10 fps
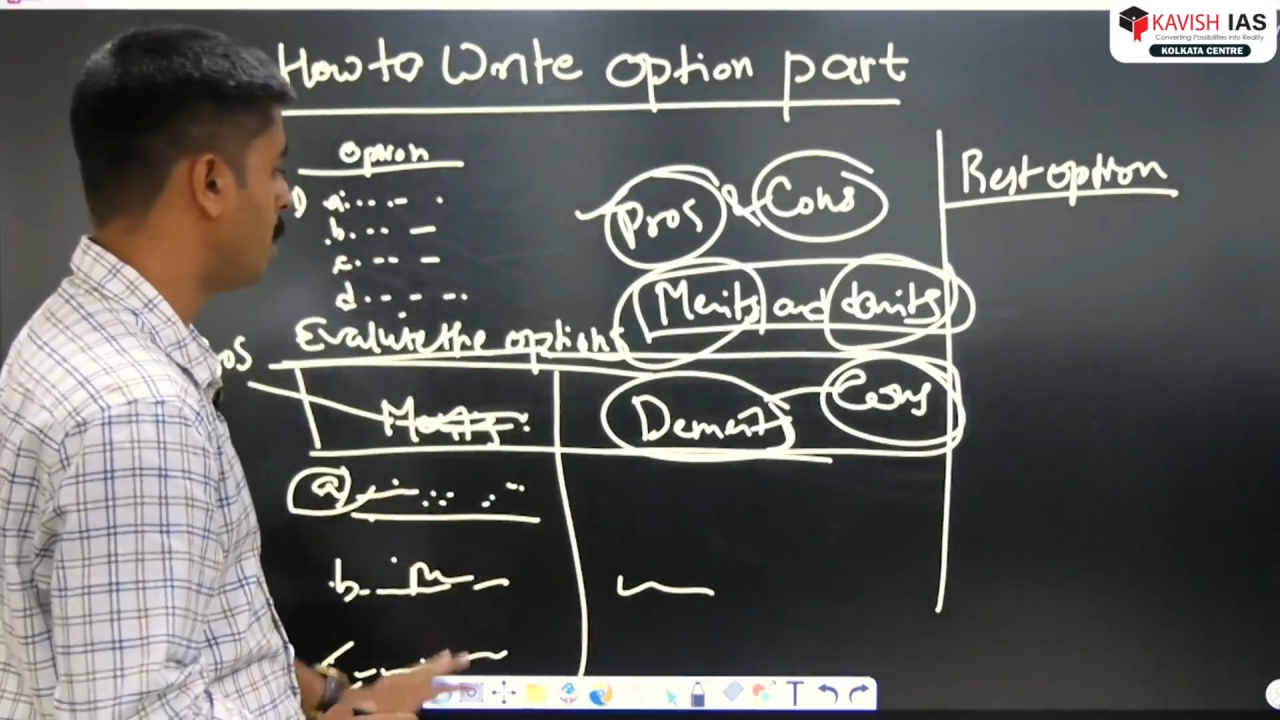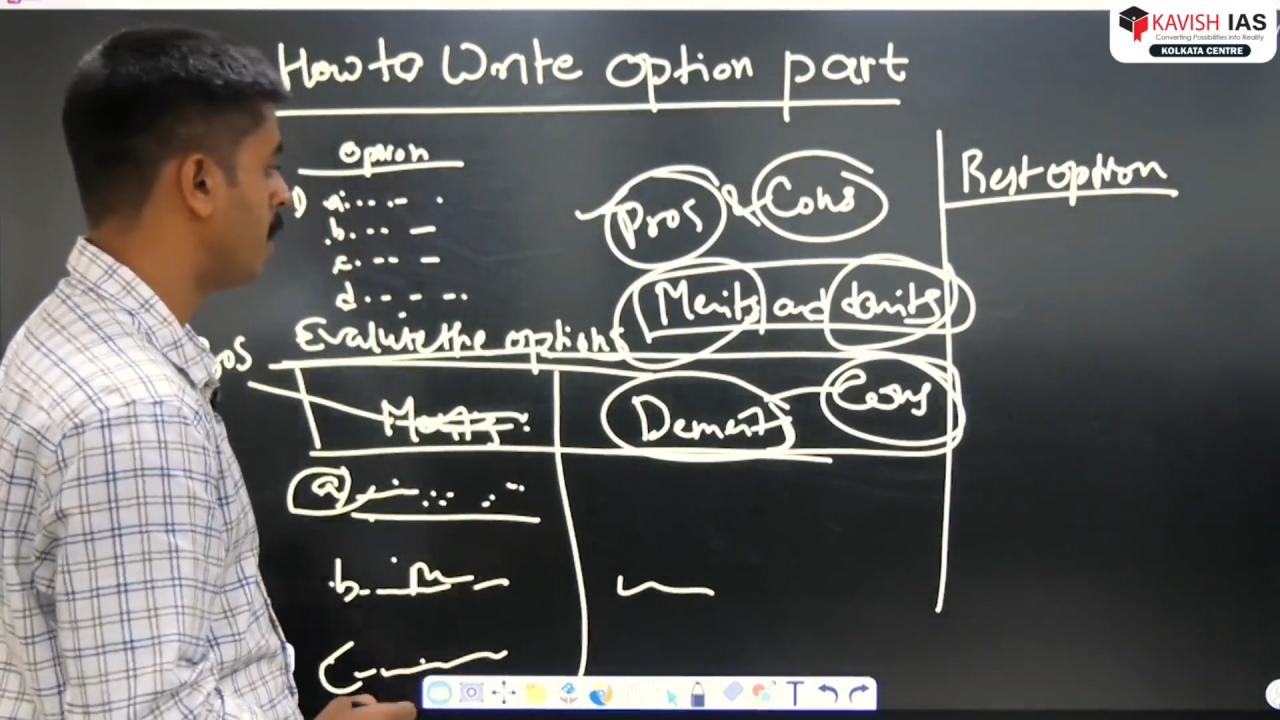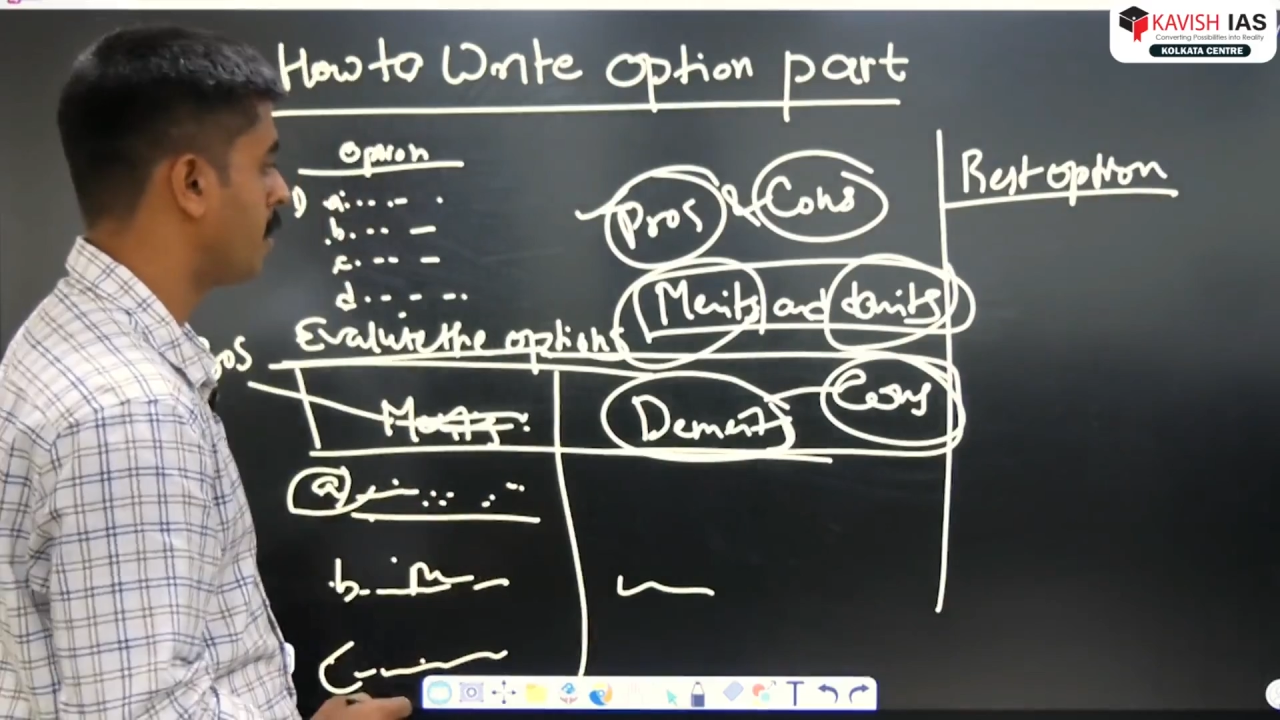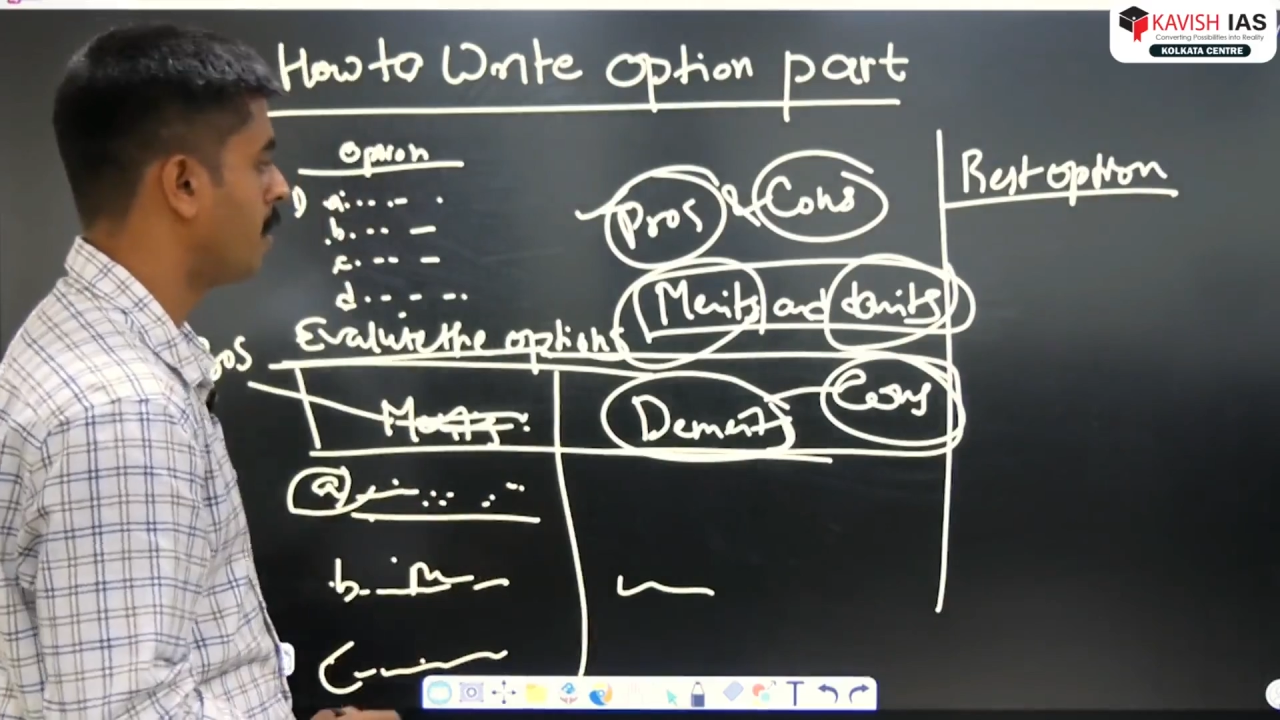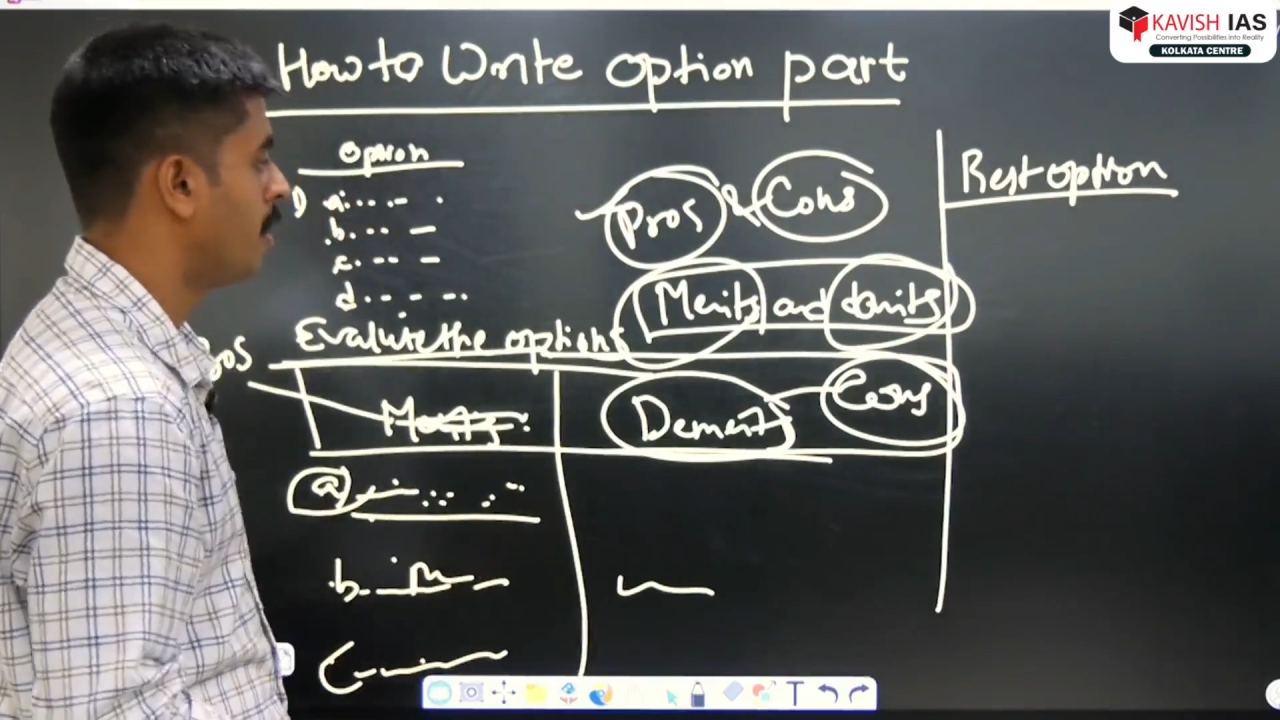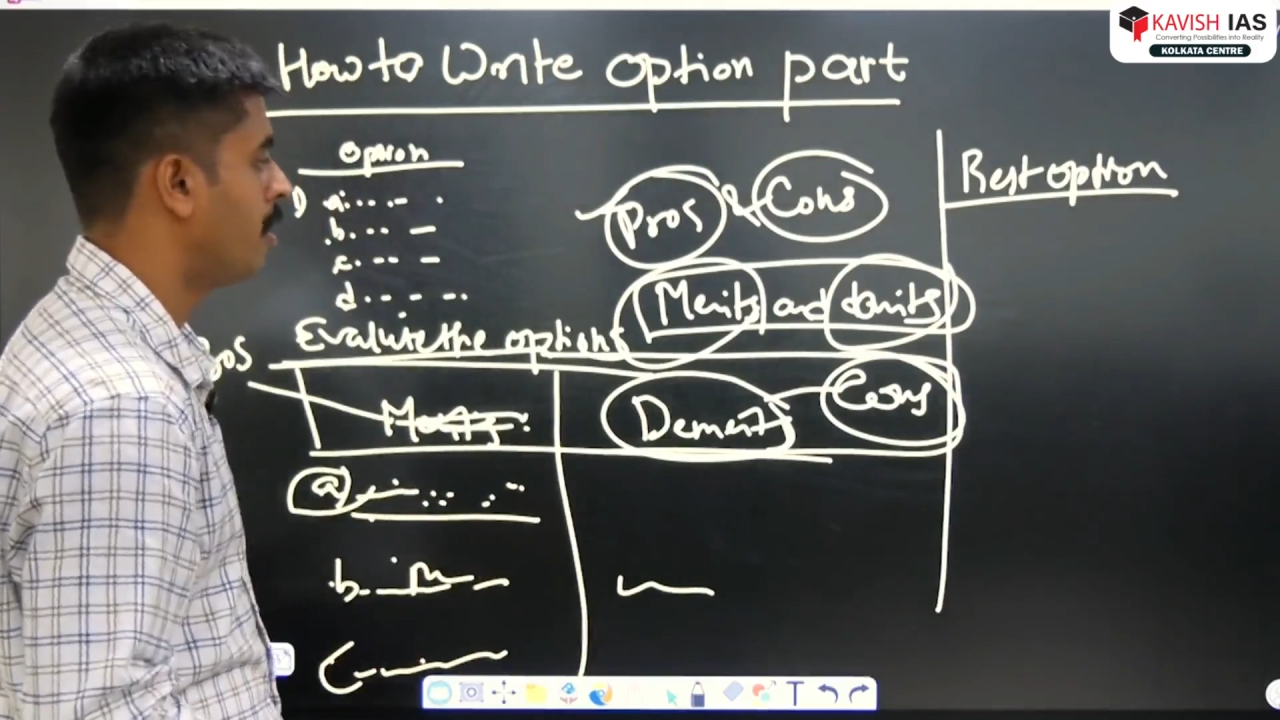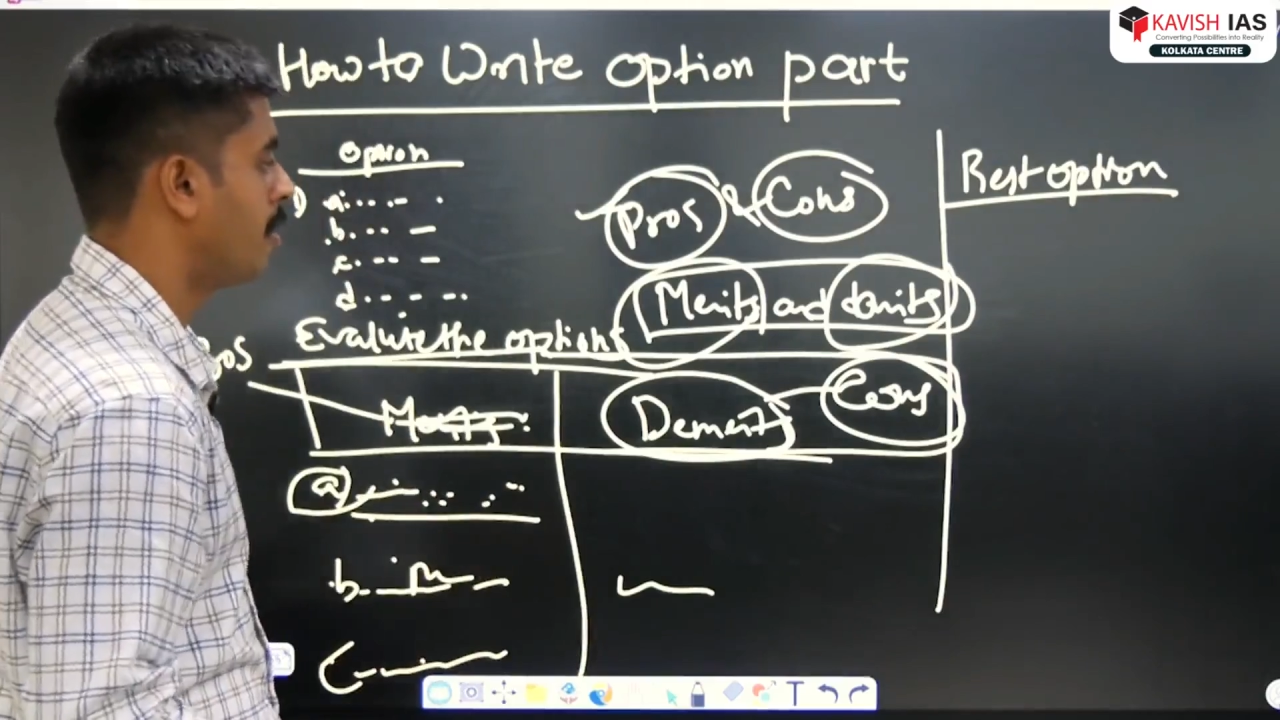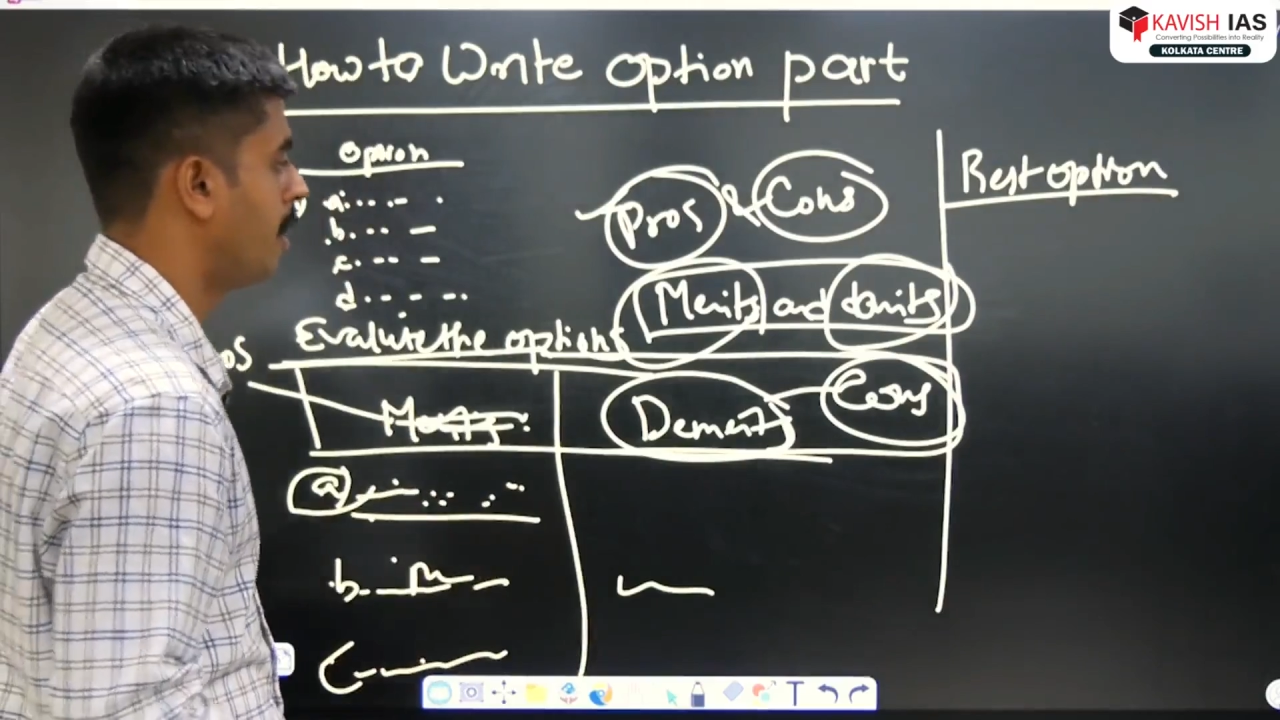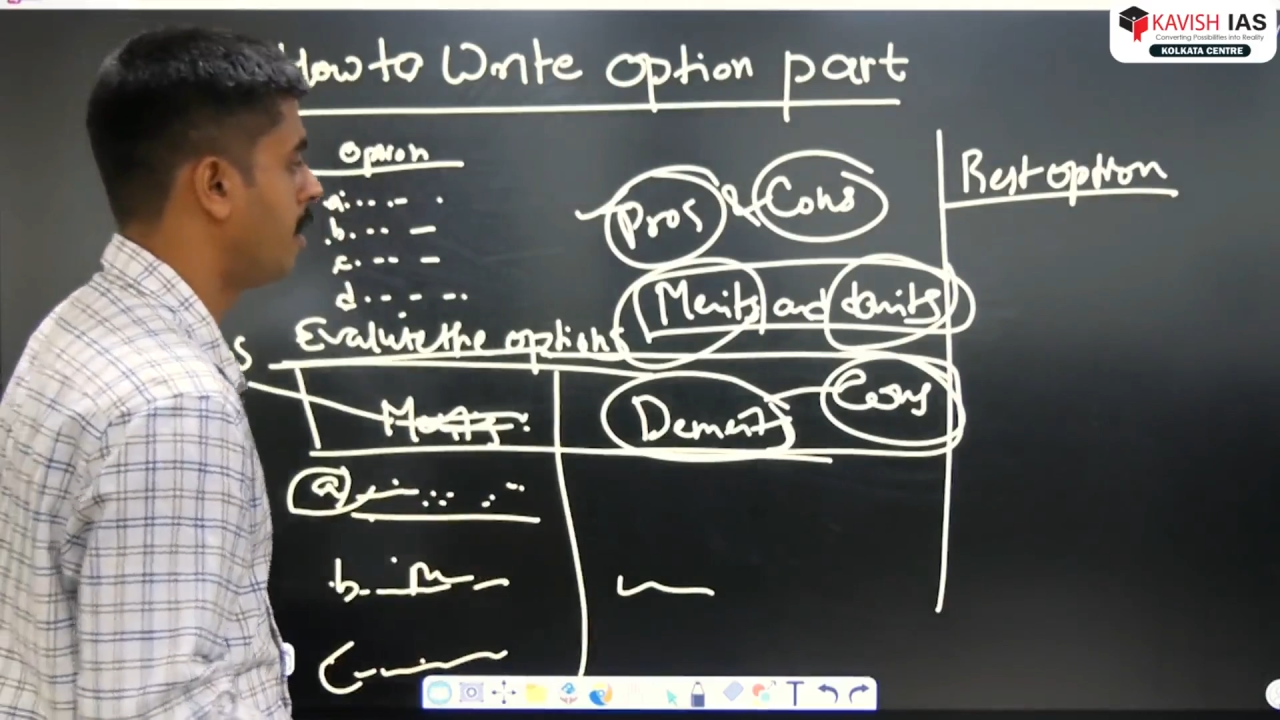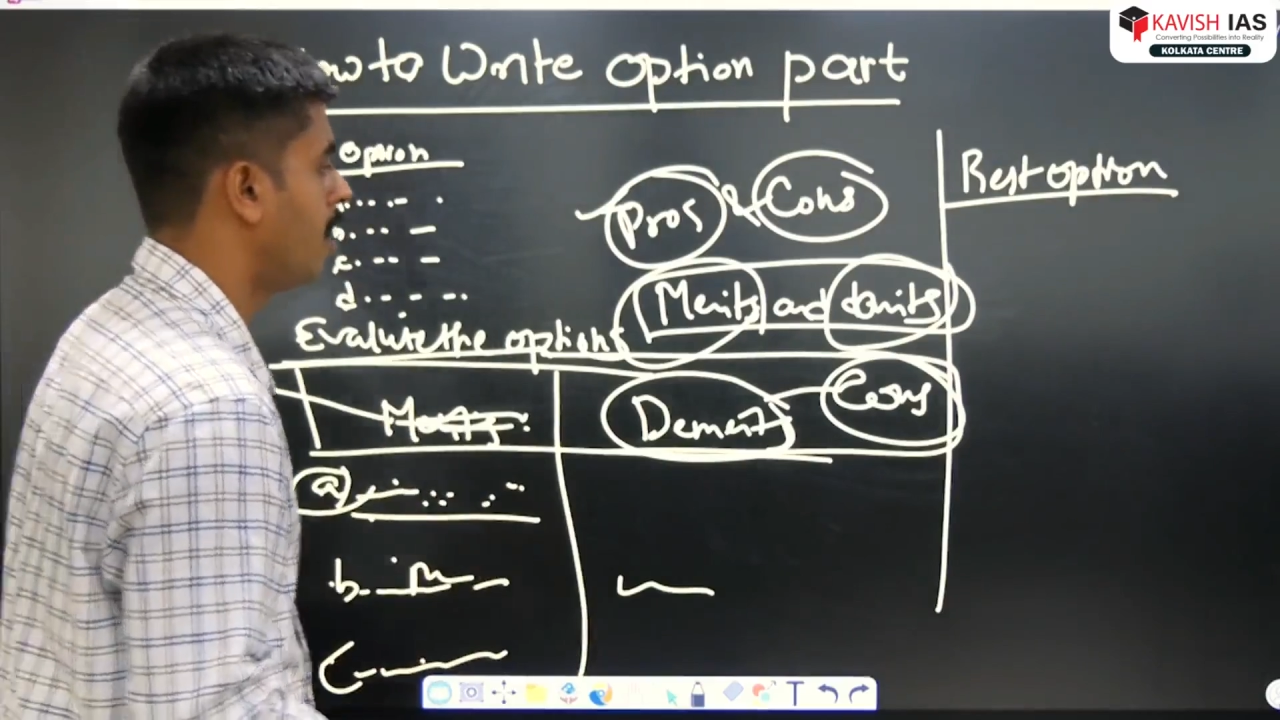done,
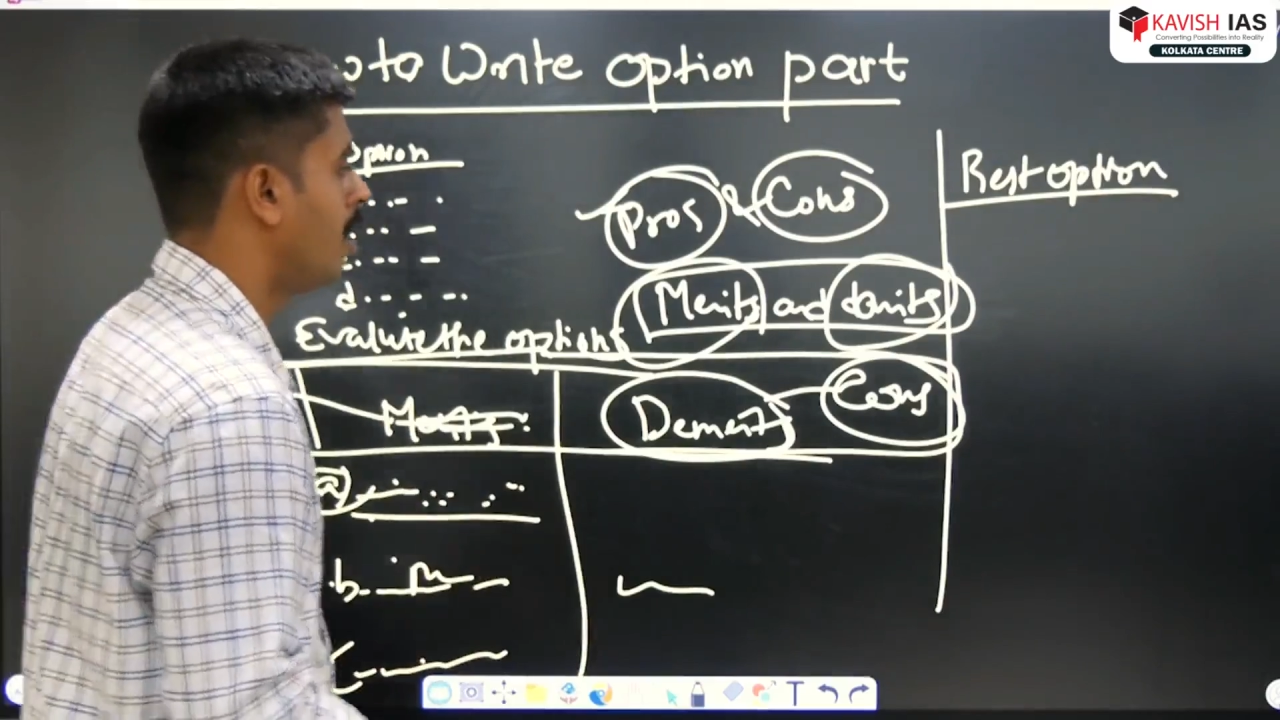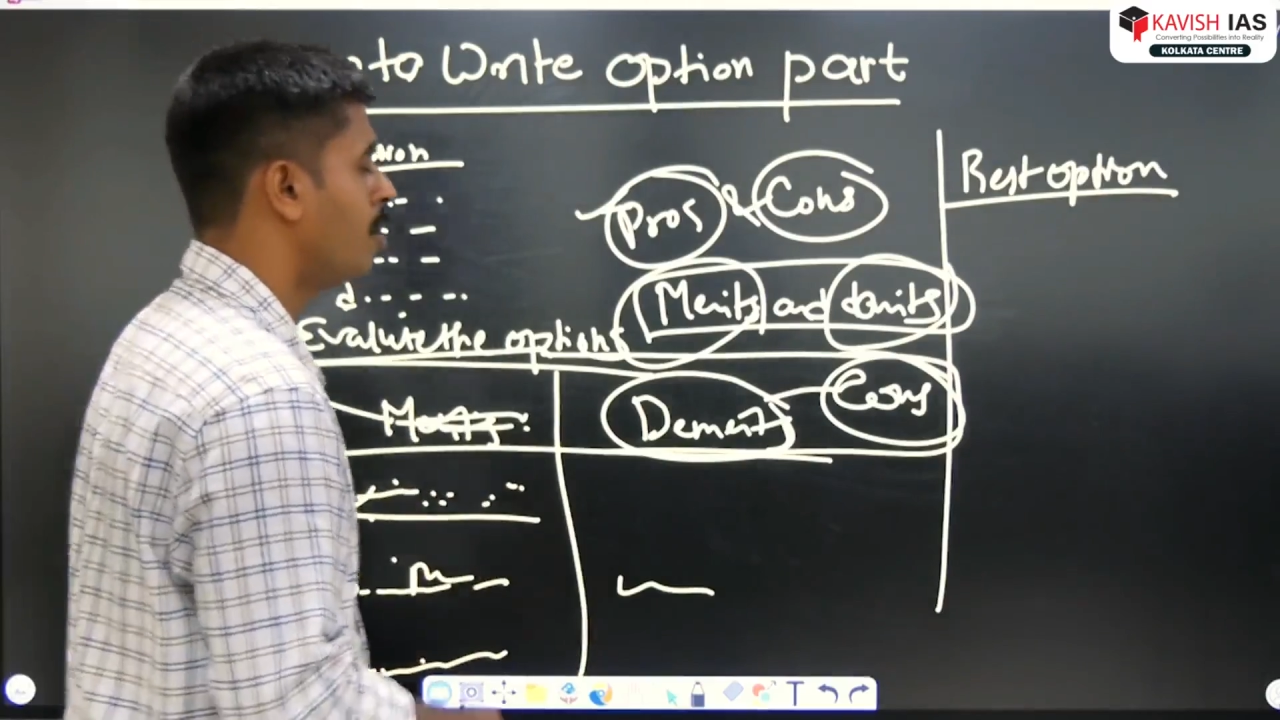right?